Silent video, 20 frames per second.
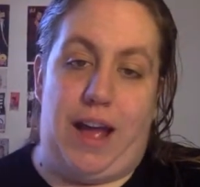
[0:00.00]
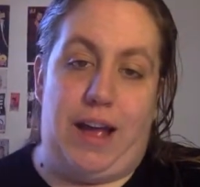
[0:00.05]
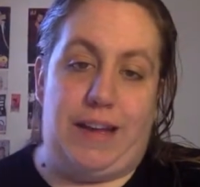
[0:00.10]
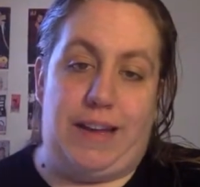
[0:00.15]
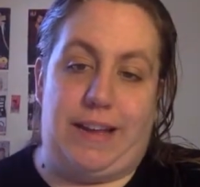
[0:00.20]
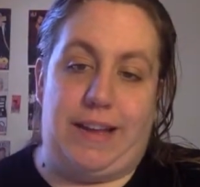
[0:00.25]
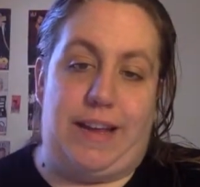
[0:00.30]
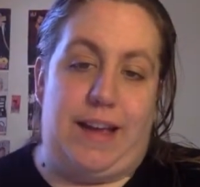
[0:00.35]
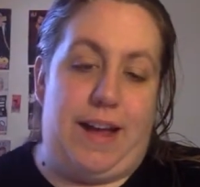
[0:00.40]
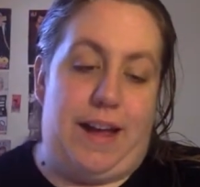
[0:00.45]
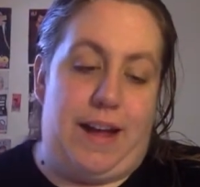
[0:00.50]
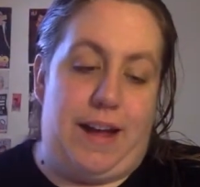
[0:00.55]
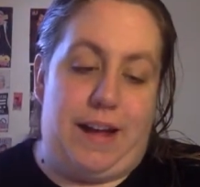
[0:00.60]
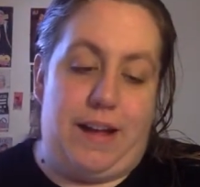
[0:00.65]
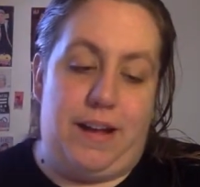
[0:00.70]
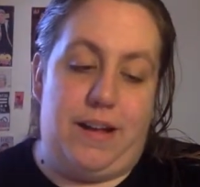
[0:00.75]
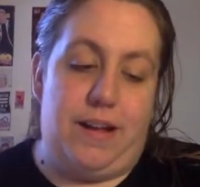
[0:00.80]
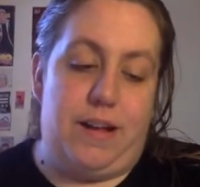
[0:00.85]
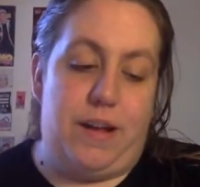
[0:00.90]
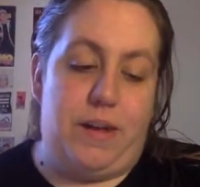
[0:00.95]

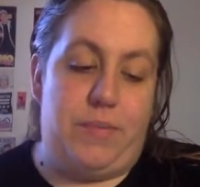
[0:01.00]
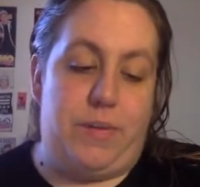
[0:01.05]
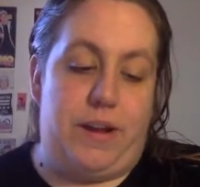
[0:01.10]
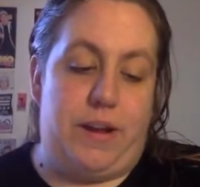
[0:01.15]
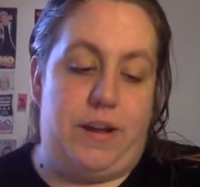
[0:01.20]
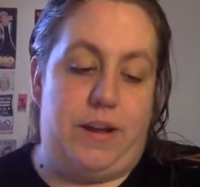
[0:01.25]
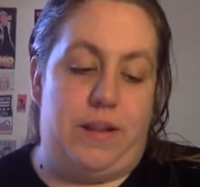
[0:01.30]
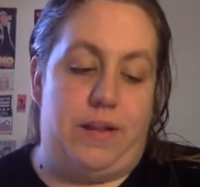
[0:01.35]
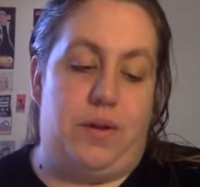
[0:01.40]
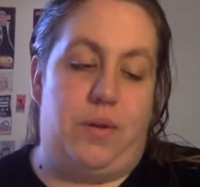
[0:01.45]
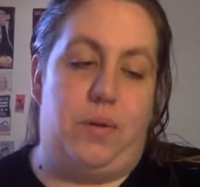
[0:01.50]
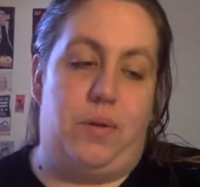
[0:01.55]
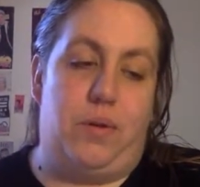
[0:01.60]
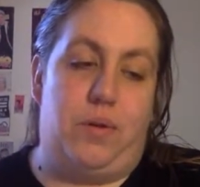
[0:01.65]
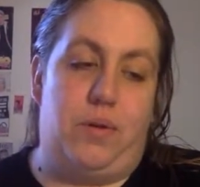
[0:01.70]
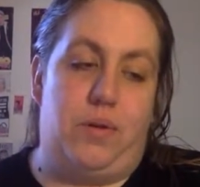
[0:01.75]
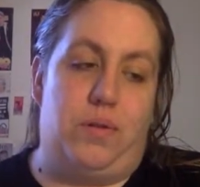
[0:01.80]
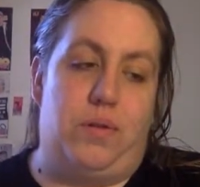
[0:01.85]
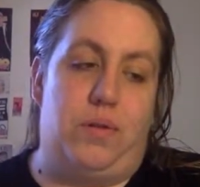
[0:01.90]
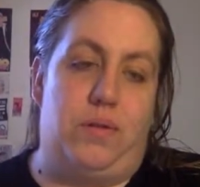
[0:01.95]
Yeah, I mean, the
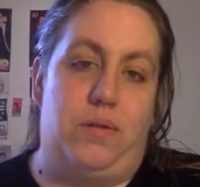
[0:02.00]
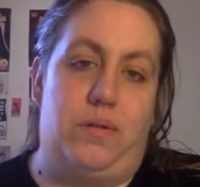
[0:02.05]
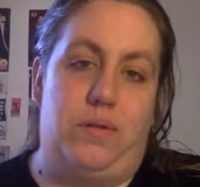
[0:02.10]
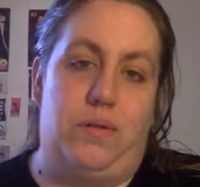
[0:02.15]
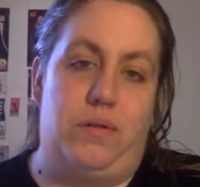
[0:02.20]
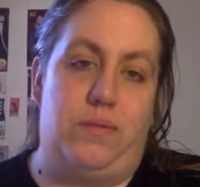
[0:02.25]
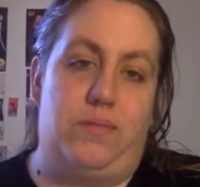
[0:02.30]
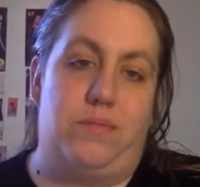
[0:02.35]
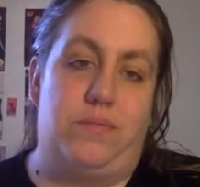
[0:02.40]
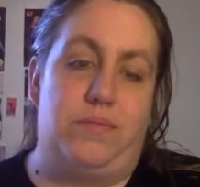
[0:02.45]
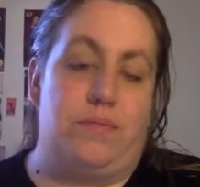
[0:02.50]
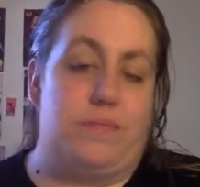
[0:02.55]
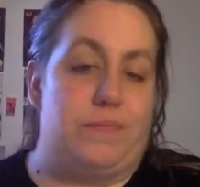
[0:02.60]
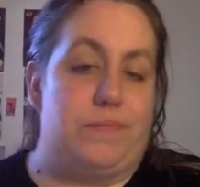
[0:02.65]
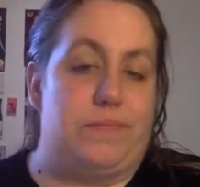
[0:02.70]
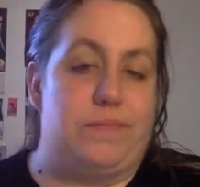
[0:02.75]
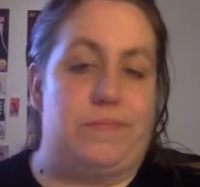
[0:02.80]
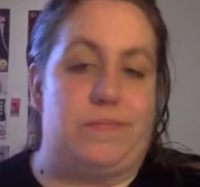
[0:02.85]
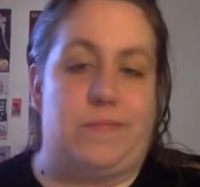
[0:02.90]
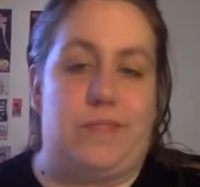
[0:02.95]
whole
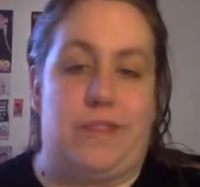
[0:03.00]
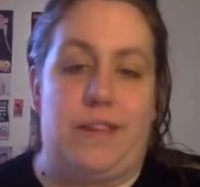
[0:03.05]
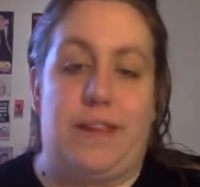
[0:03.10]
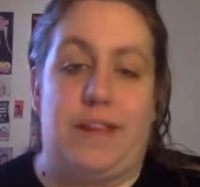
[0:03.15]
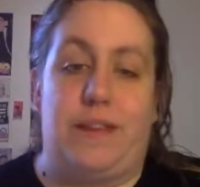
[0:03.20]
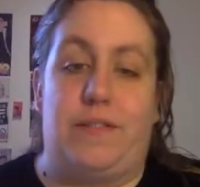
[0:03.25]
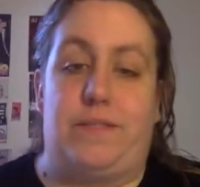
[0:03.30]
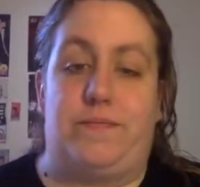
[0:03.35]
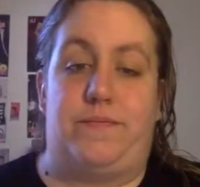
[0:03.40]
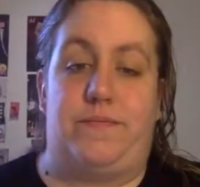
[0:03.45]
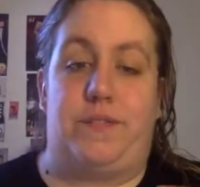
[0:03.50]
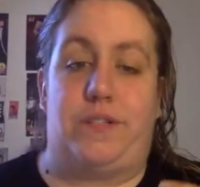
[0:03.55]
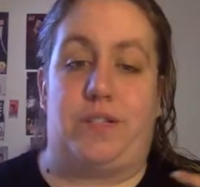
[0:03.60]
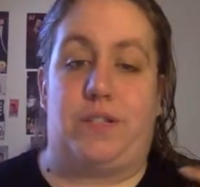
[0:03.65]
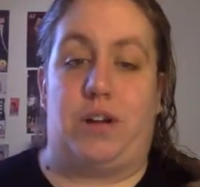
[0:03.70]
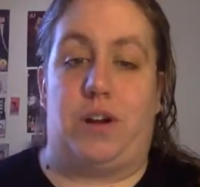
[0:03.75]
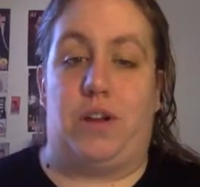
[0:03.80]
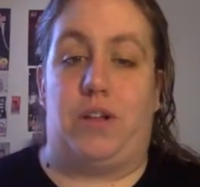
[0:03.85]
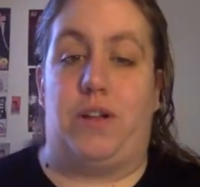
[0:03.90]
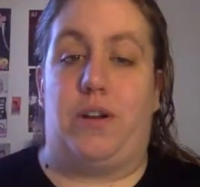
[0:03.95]
thing of
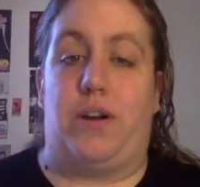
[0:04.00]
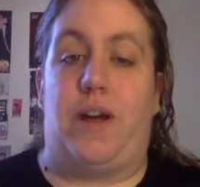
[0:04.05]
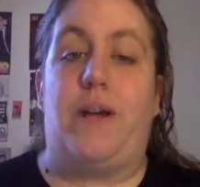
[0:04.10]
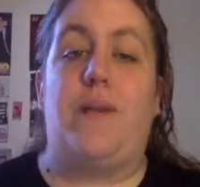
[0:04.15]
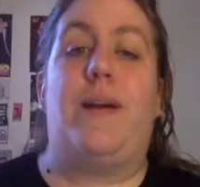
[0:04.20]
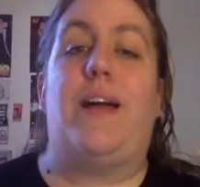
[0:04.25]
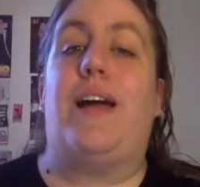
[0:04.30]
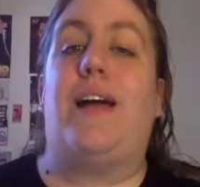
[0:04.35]
Scarlett.